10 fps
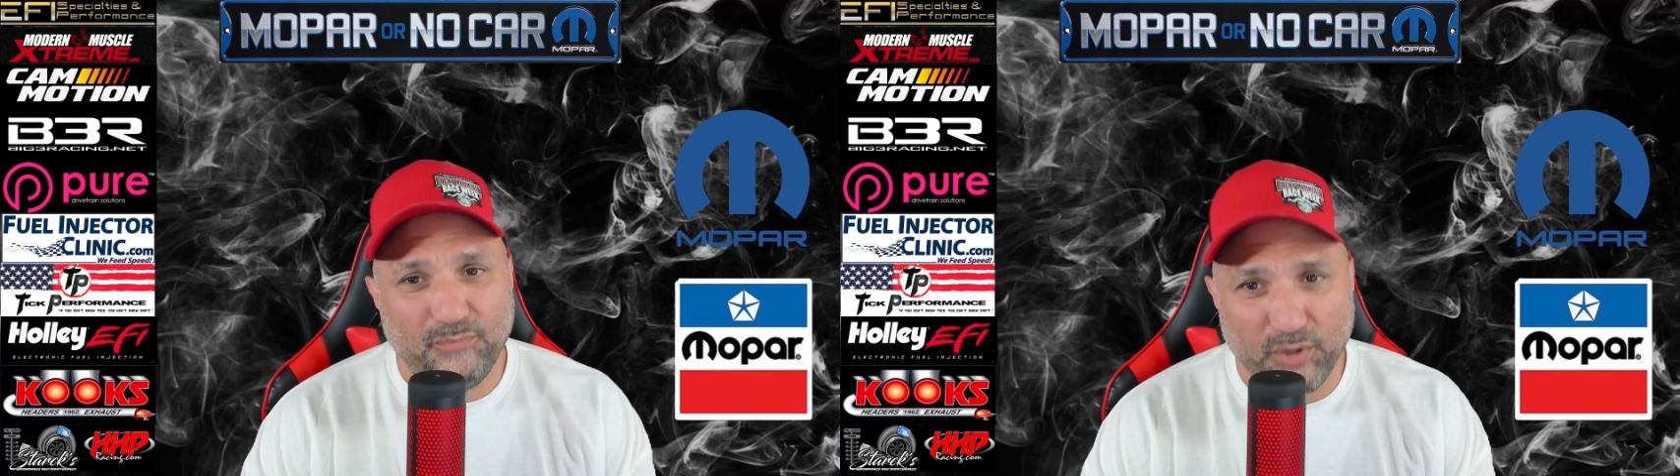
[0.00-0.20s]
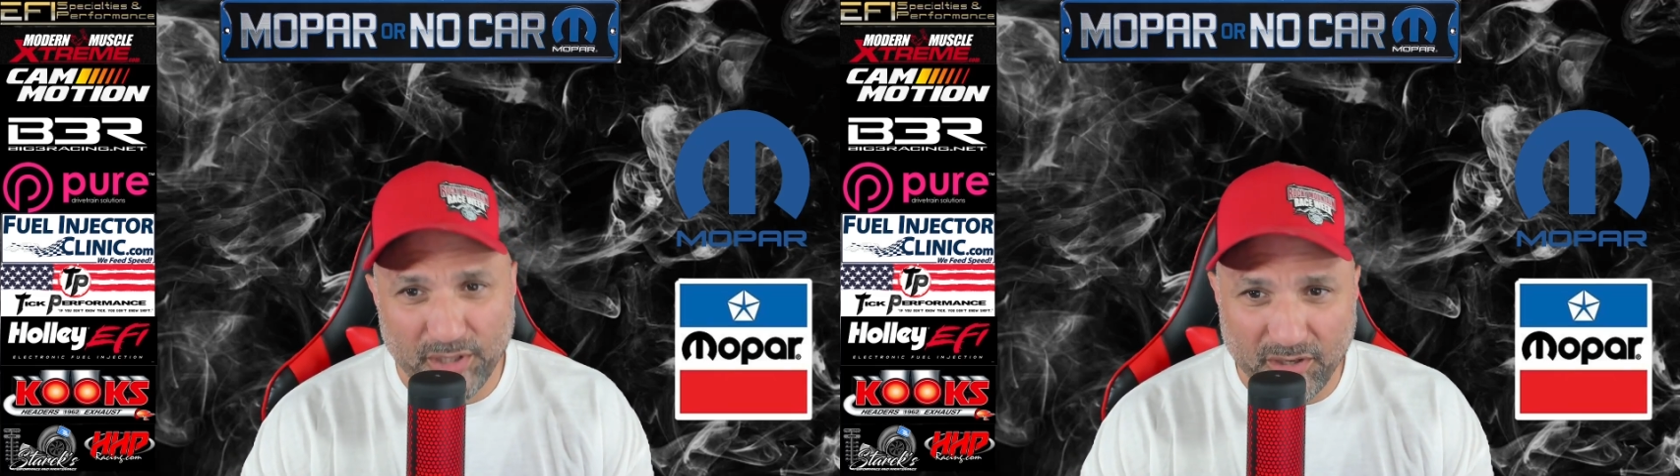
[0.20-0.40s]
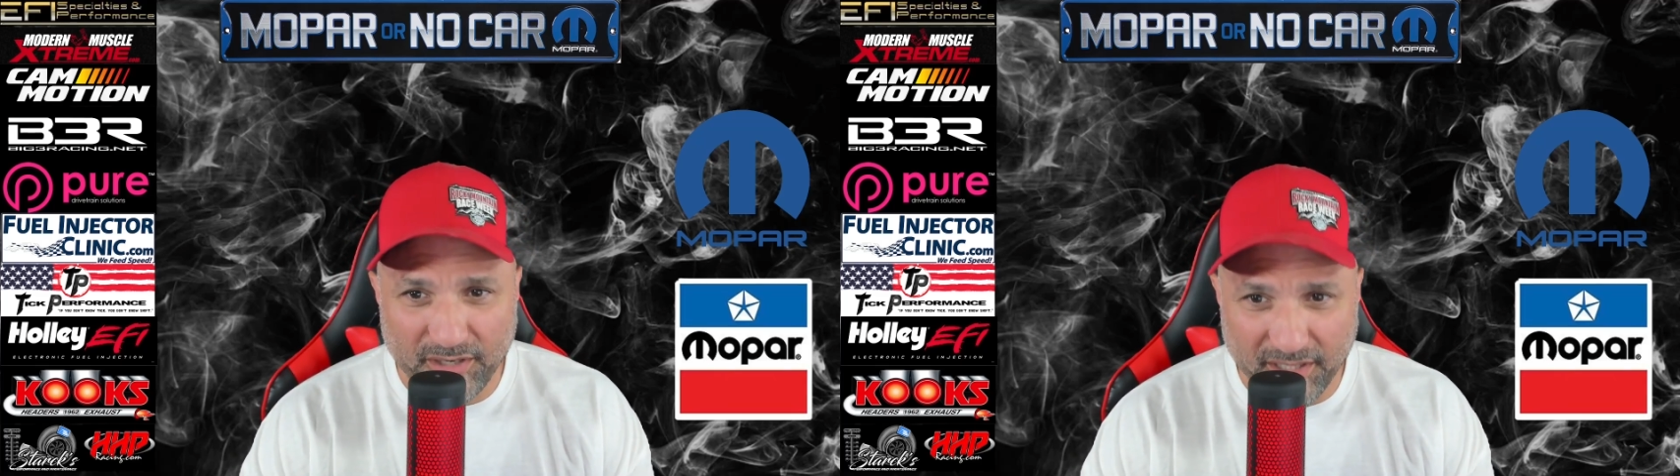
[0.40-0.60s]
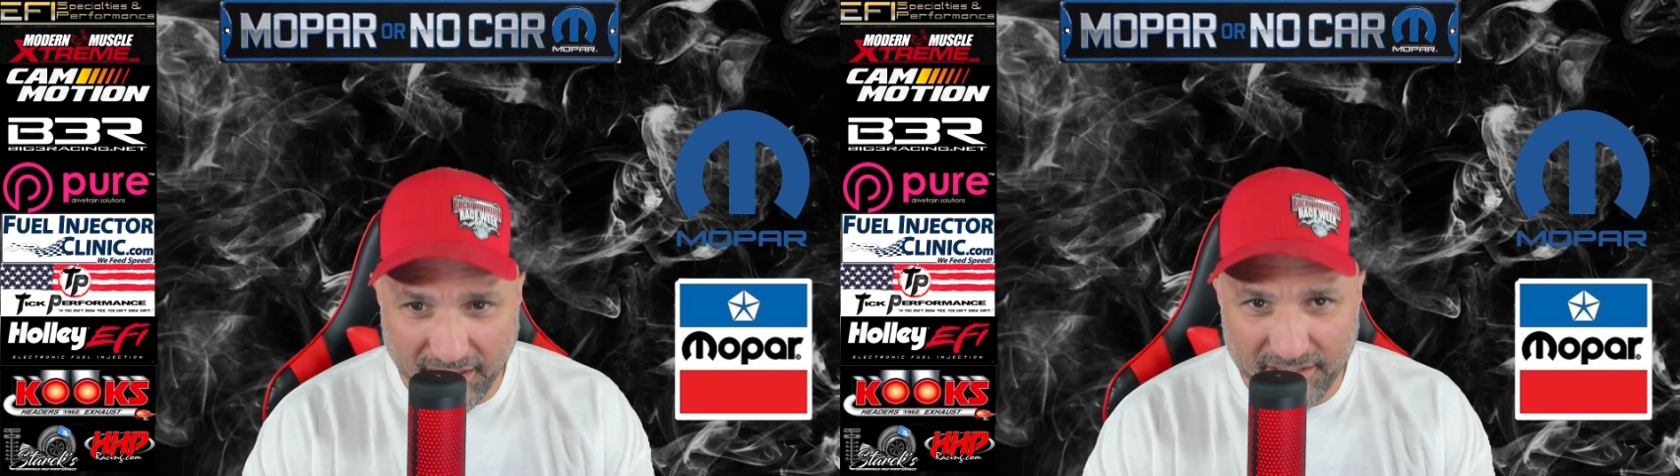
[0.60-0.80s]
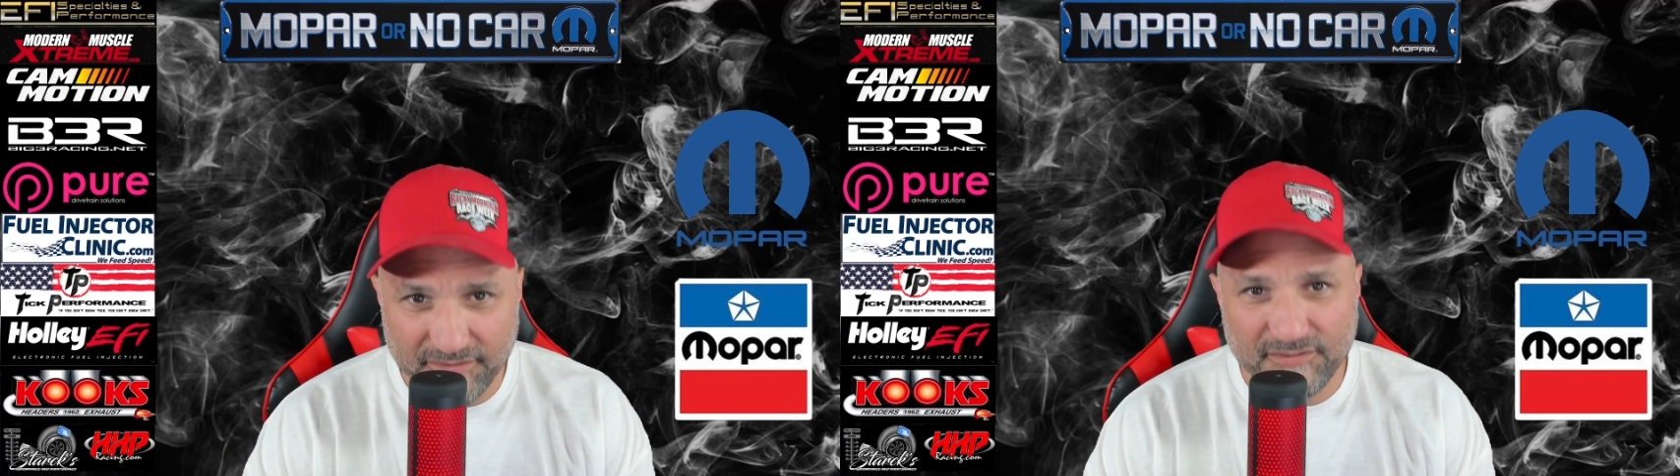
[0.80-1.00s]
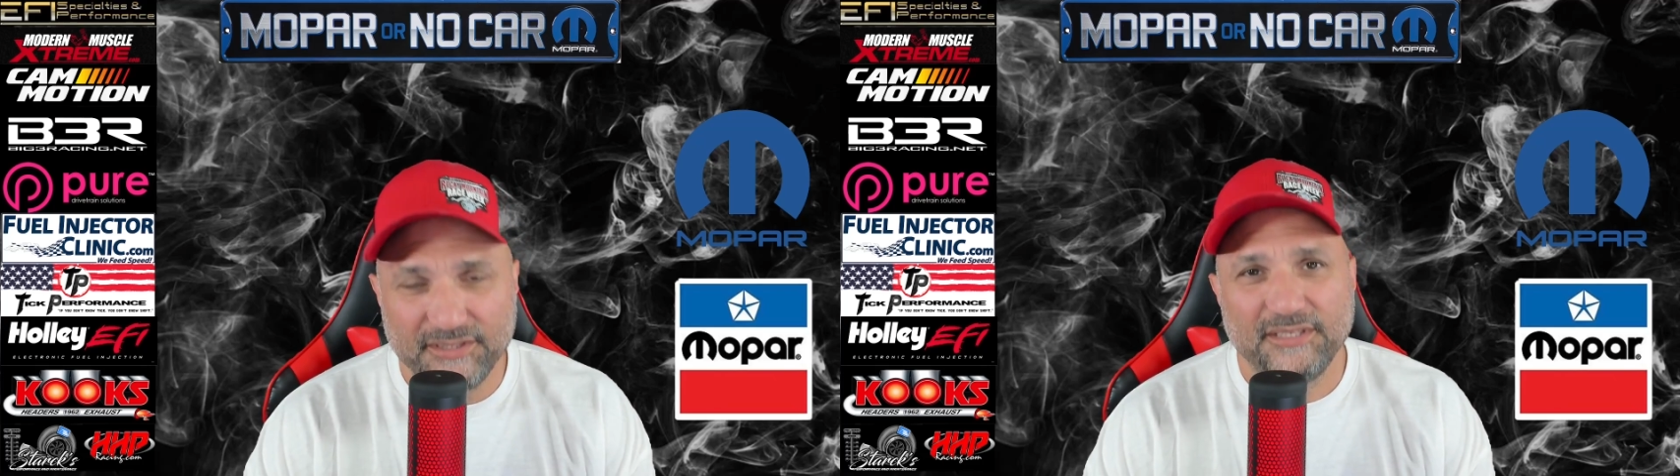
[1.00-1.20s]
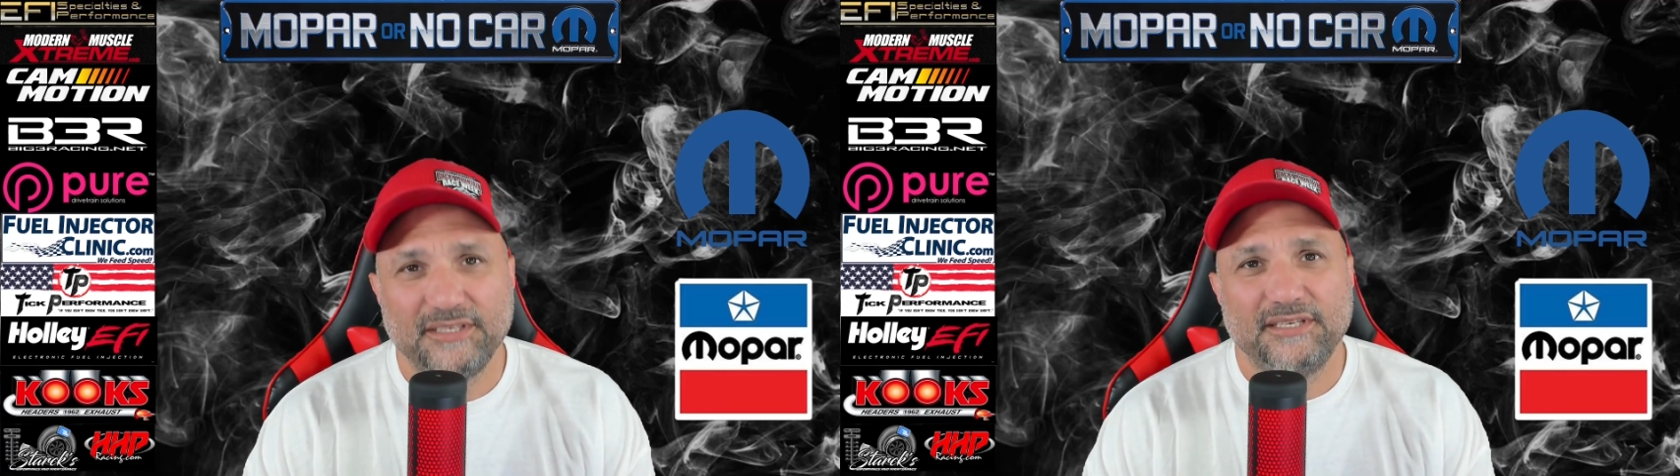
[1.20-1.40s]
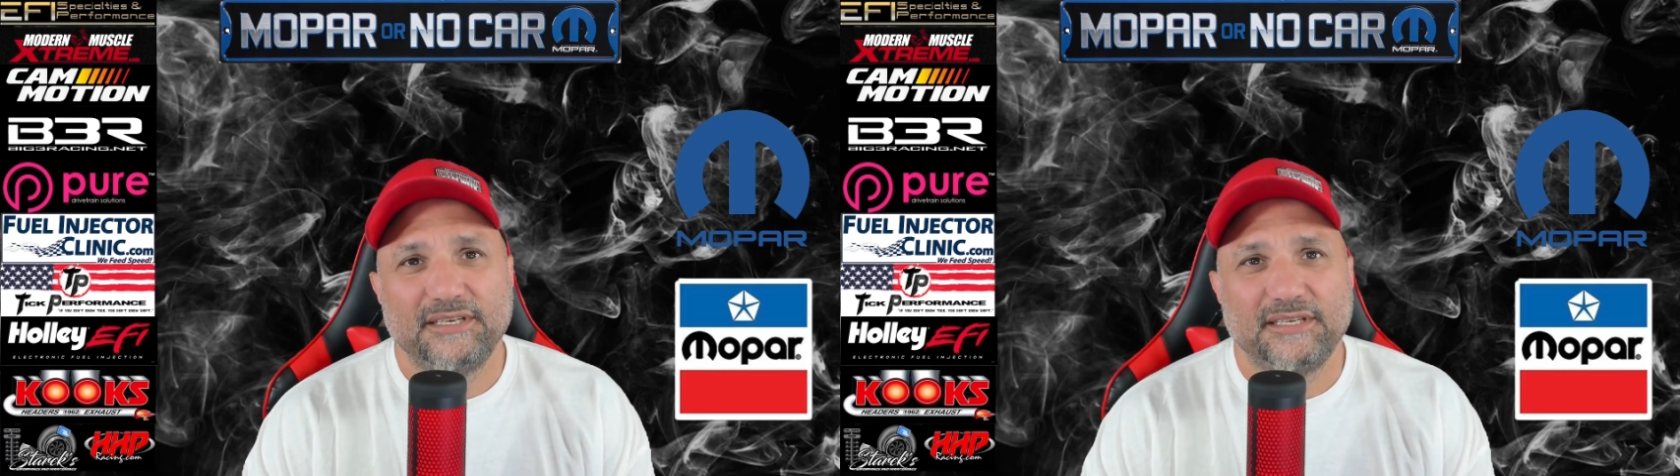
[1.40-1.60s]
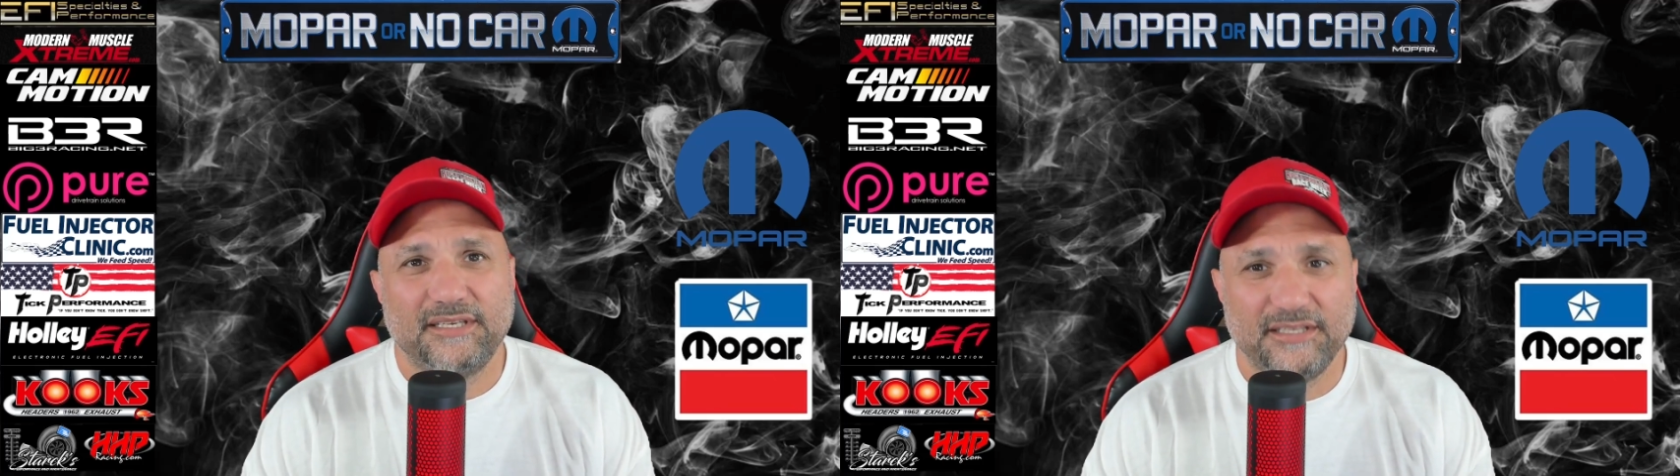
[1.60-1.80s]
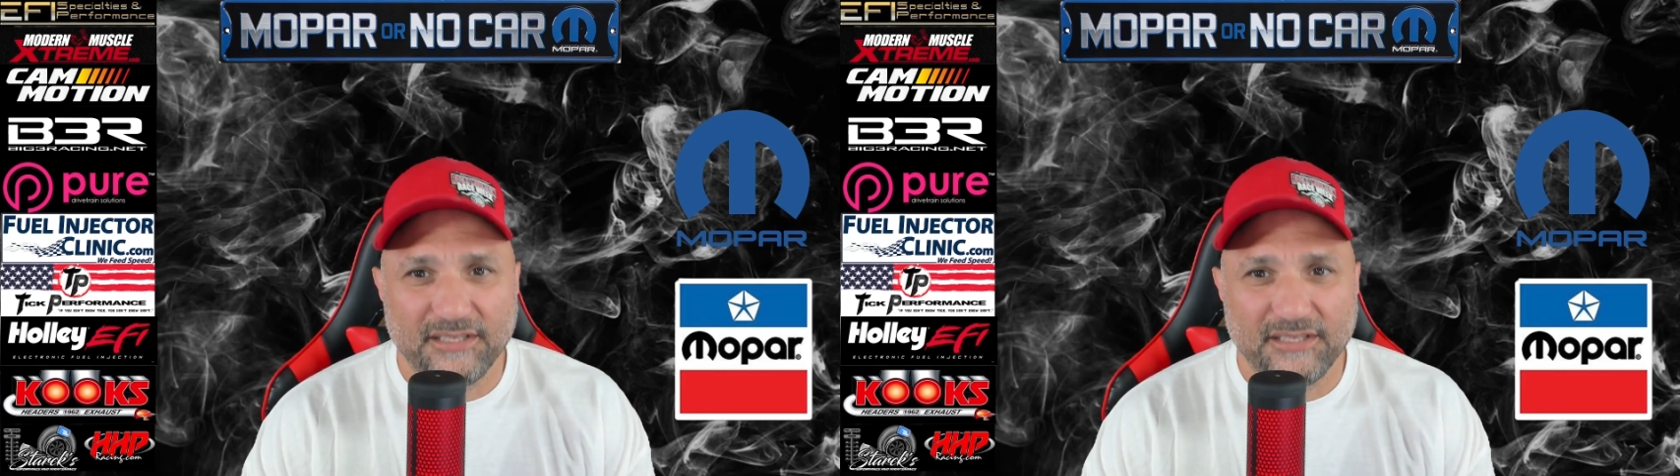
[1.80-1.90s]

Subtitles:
put it on the lift, get